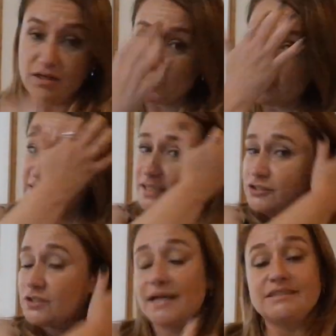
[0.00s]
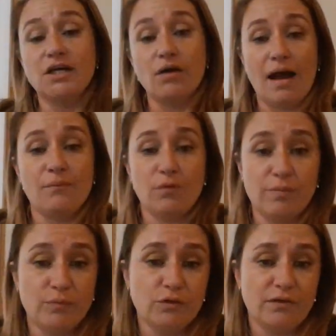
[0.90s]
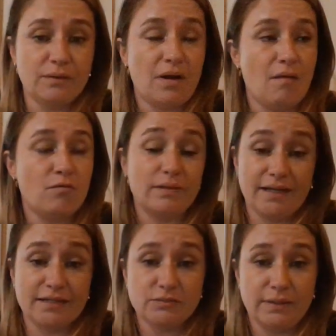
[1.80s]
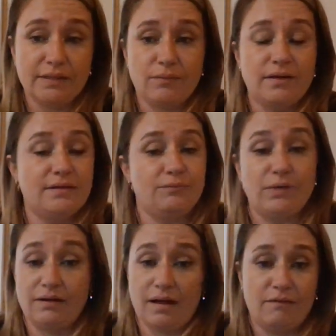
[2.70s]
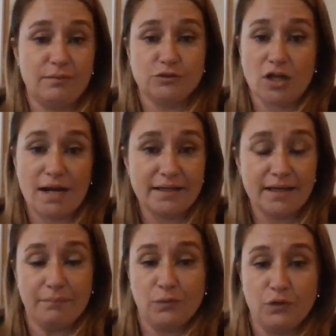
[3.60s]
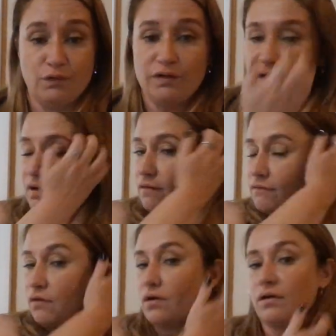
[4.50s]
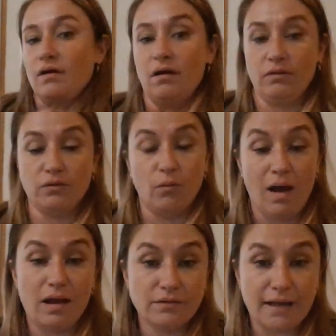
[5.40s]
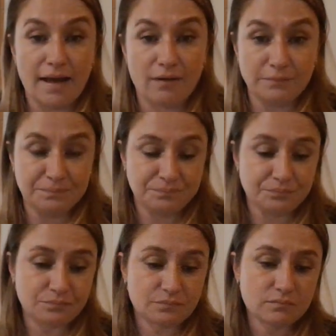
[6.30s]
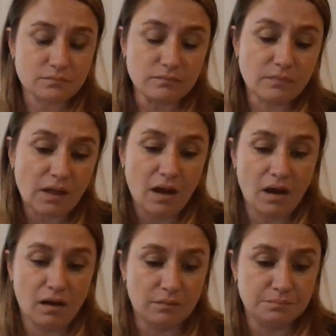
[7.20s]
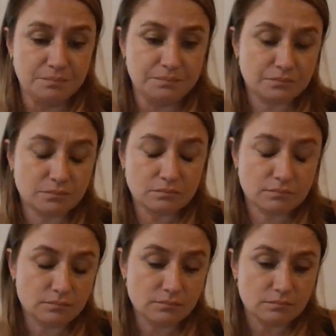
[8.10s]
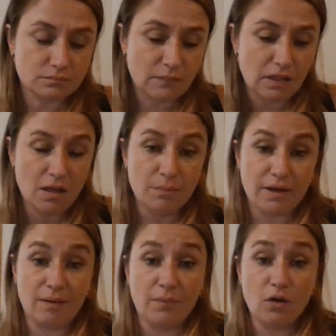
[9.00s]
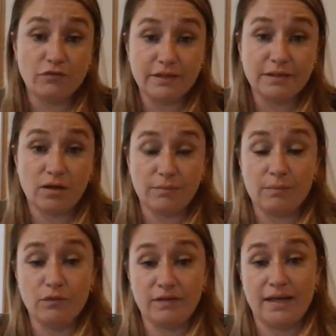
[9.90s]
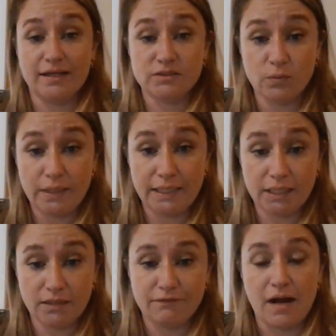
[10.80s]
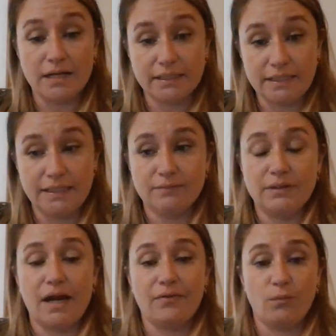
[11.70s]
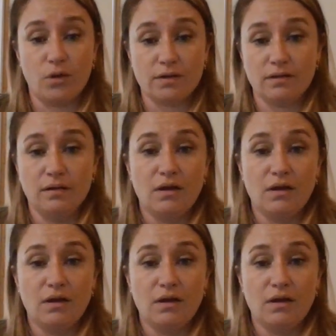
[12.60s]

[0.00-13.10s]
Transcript: Just to let you guys know, I will be moving probably next week. I've been trying to get moved for a little while now, but I'm hopefully going to be moving next week. Finally, we got the work